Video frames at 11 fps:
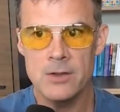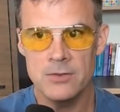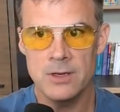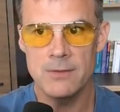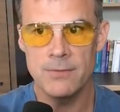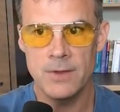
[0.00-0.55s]

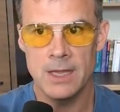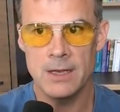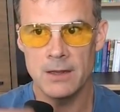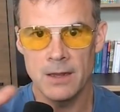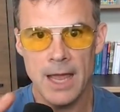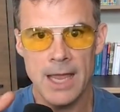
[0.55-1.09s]
significant,
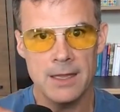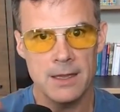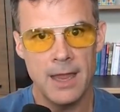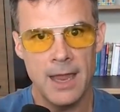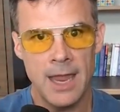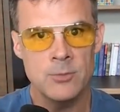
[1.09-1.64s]
like
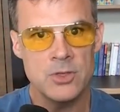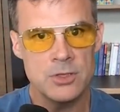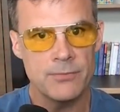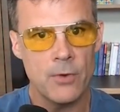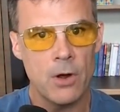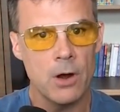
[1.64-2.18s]

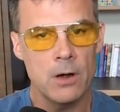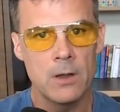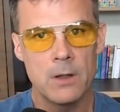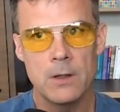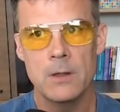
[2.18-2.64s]
MTHFR